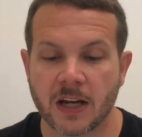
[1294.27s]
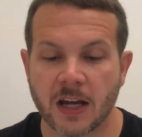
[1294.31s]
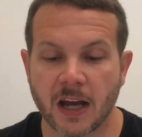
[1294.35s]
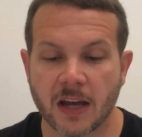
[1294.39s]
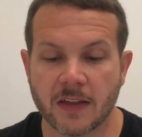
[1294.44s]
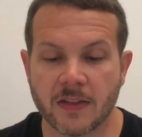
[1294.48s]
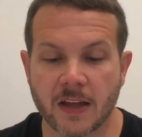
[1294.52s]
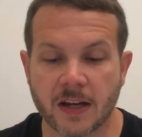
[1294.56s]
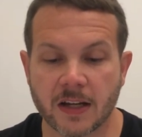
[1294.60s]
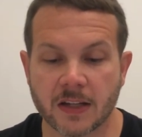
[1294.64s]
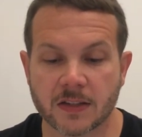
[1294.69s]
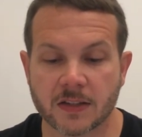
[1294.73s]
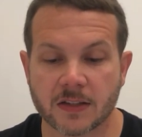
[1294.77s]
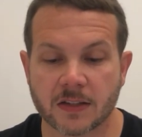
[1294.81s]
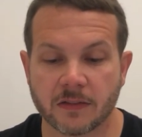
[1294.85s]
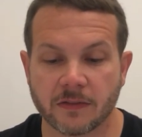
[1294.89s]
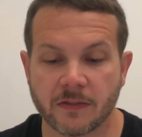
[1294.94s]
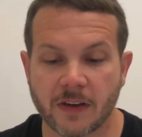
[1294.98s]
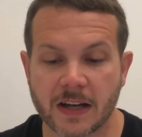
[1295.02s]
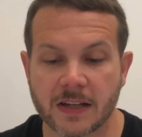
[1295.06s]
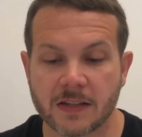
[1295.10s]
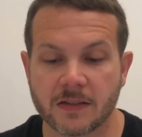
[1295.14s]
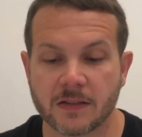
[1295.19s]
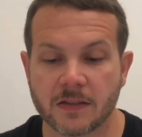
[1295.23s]
And then it's
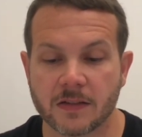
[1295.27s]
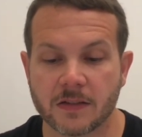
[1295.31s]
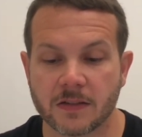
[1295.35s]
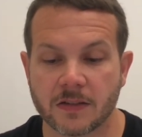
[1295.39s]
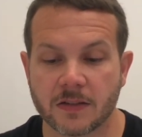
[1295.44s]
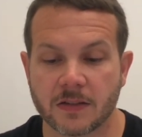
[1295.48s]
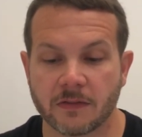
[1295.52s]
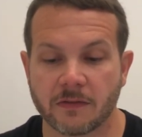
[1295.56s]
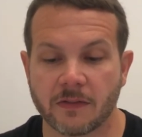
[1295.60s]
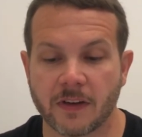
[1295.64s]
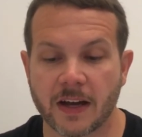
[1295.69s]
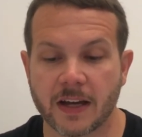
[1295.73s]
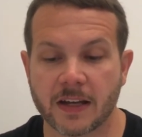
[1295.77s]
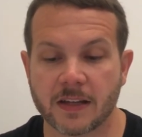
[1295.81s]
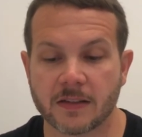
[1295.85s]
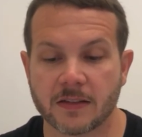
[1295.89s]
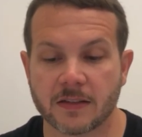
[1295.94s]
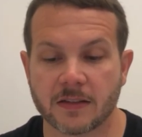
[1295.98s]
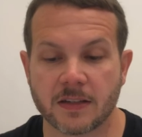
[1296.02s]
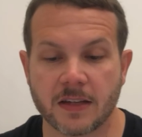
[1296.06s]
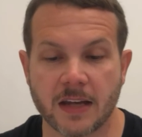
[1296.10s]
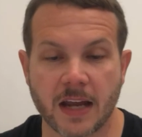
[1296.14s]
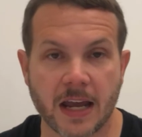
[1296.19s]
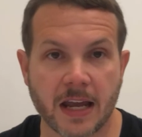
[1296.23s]
devices,
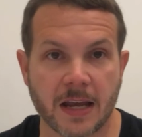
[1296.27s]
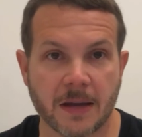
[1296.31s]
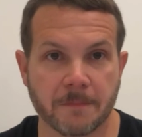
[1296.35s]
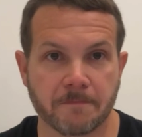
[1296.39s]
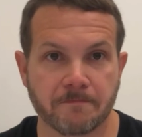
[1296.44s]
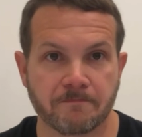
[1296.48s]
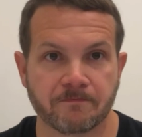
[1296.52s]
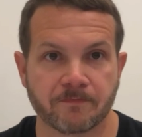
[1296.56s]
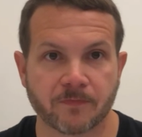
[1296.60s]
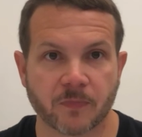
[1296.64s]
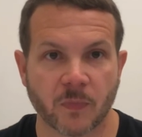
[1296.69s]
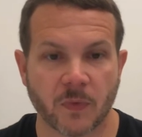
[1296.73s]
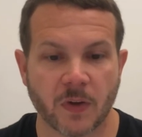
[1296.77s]
device, name.